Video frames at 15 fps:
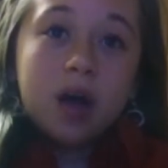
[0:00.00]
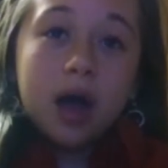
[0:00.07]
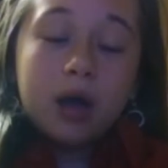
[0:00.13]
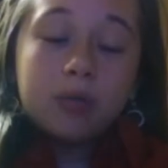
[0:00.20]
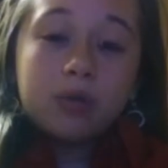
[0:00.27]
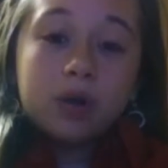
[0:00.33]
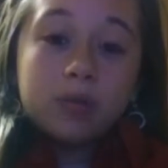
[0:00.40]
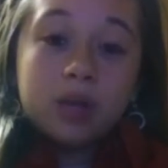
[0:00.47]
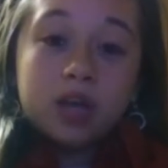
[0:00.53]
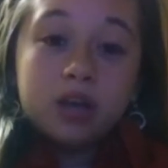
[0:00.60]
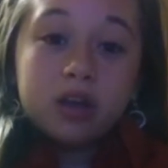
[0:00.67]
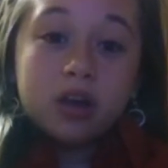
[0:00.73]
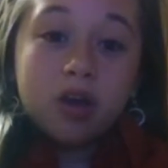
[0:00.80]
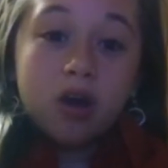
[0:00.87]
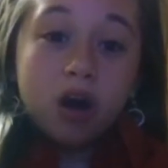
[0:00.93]
I want to be
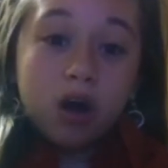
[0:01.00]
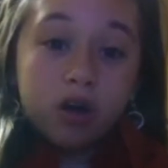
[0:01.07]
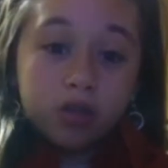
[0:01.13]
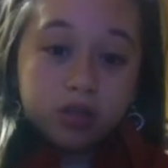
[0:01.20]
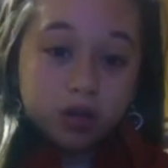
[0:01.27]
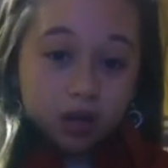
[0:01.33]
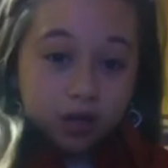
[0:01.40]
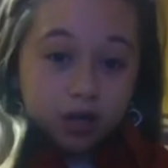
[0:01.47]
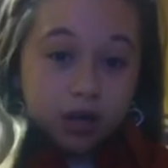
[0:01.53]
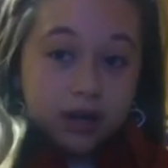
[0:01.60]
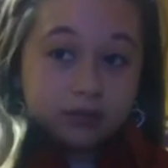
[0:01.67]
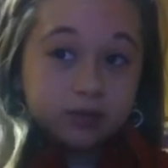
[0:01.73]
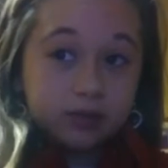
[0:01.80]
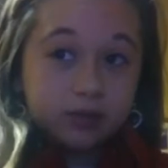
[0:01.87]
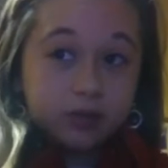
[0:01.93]
an author
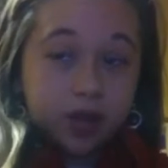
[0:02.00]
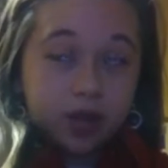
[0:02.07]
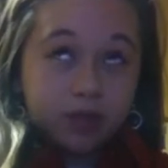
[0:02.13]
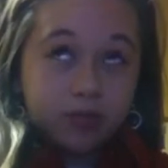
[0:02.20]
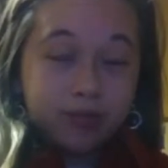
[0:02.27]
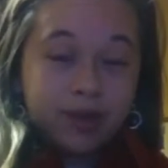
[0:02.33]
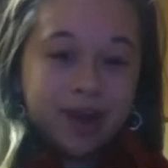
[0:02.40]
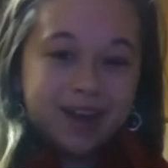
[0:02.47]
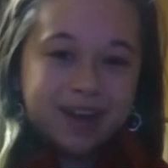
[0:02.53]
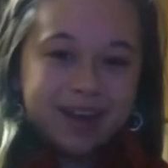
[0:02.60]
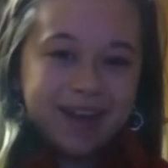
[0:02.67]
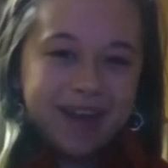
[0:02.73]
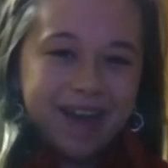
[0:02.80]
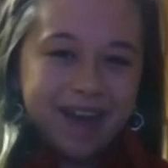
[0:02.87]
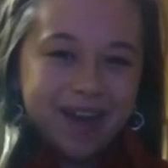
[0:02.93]
as of like right
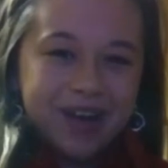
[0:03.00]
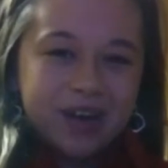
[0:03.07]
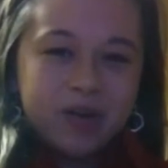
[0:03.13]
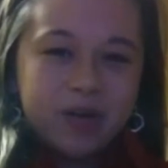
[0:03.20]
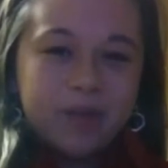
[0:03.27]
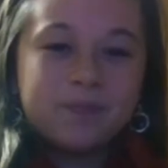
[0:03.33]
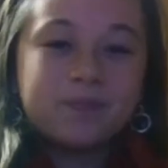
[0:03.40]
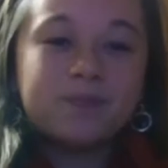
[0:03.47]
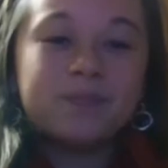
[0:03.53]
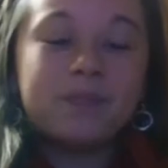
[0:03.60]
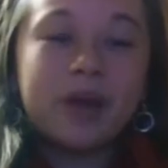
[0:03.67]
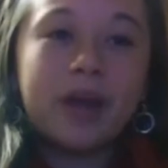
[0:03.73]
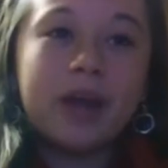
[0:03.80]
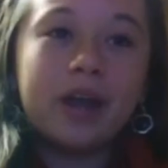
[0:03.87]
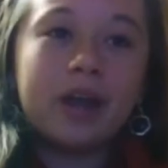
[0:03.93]
now,
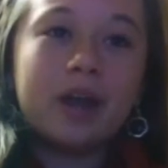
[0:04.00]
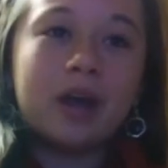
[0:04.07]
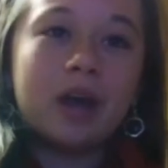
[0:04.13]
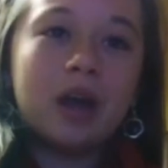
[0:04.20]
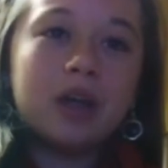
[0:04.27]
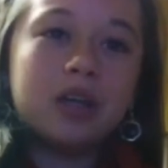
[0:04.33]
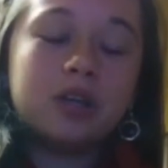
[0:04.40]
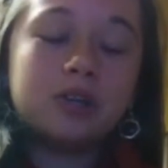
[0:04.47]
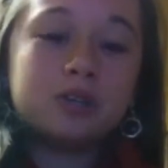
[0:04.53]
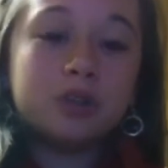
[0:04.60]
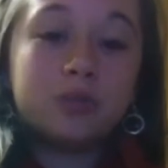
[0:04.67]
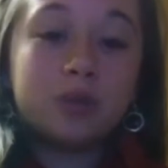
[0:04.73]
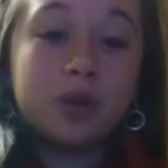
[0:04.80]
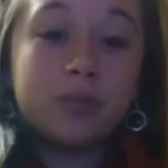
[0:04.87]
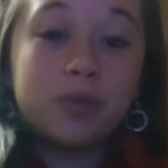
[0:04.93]
but I used
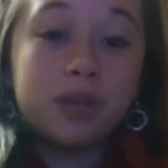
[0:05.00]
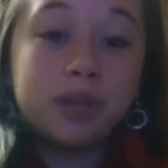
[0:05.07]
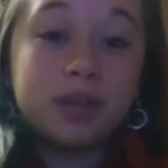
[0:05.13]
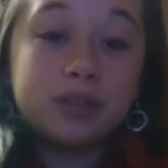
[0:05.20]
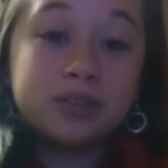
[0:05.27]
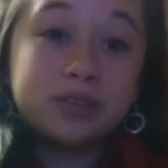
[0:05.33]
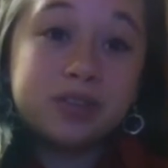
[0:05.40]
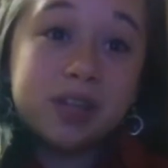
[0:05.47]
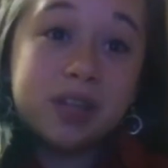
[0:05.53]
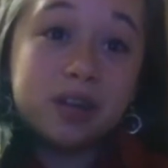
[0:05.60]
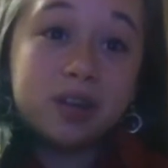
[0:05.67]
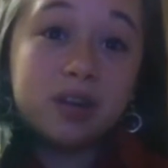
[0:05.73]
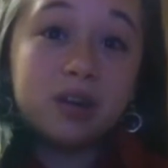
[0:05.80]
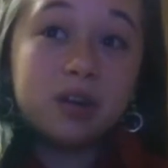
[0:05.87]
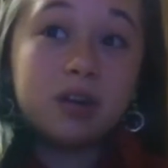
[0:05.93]
to want to be a
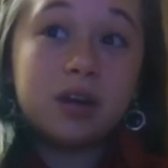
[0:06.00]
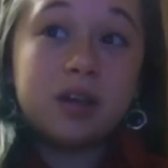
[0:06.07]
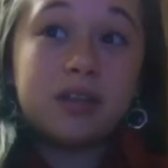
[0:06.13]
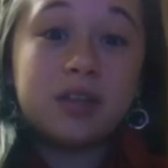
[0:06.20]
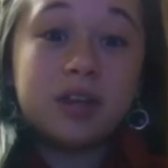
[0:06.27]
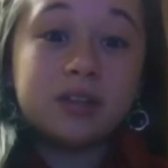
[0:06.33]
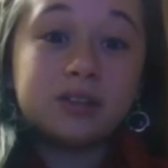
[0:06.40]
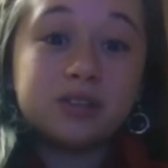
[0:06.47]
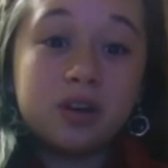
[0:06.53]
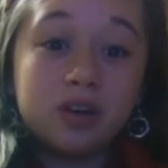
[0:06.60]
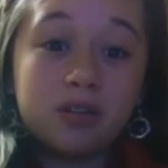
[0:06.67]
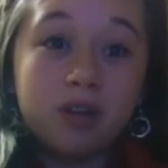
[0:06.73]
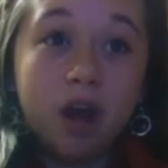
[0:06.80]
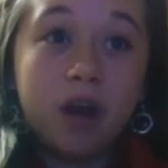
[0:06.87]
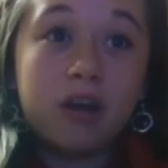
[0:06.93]
singer and then a
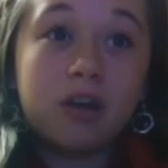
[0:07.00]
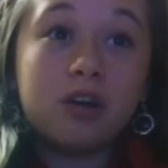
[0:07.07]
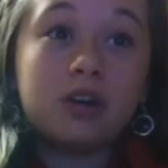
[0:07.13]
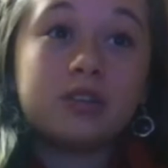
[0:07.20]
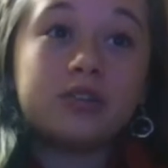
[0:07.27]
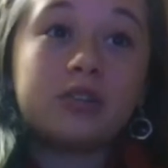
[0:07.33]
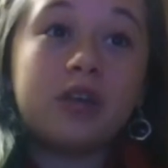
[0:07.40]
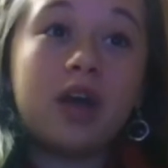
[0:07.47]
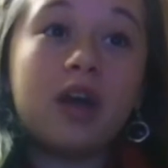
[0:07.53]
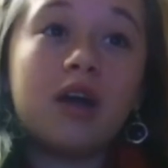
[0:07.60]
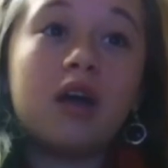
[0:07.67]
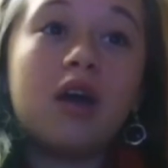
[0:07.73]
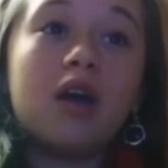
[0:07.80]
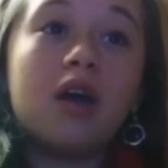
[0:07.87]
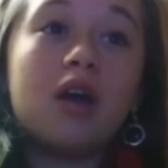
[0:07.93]
songwriter. So yeah.
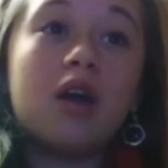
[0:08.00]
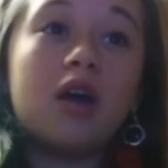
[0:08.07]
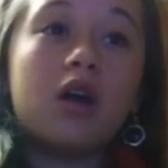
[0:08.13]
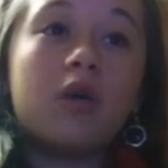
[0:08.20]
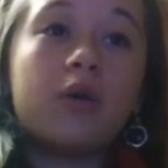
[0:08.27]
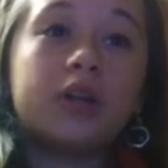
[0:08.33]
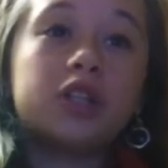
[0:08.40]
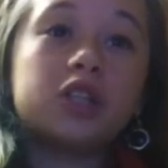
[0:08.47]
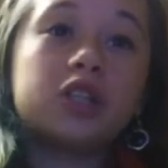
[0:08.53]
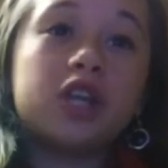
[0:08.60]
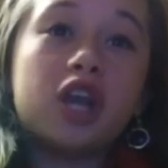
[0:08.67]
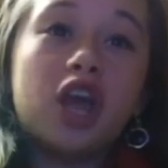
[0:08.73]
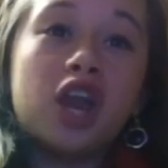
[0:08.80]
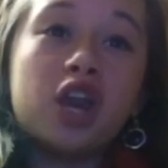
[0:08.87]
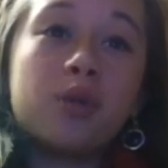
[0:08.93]

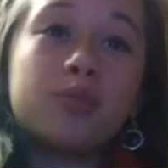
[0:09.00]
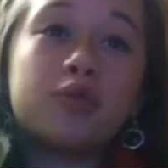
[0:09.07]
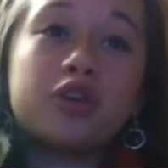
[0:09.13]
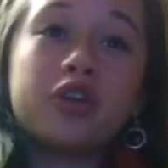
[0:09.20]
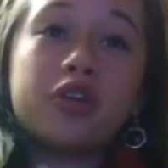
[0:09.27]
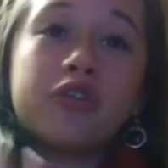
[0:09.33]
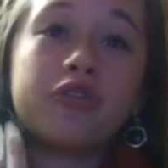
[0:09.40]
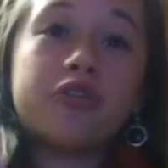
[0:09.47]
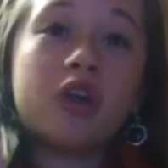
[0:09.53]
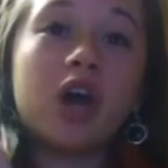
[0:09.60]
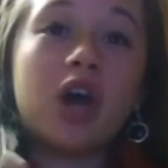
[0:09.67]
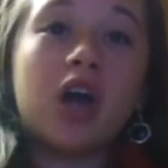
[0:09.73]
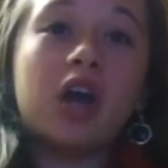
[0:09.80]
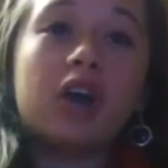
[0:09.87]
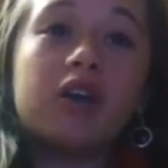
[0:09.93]
Question number
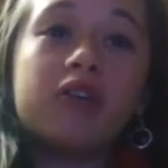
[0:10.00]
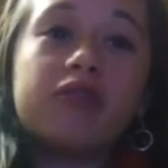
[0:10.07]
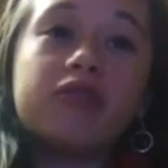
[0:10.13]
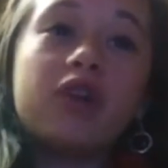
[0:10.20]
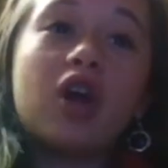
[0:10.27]
five.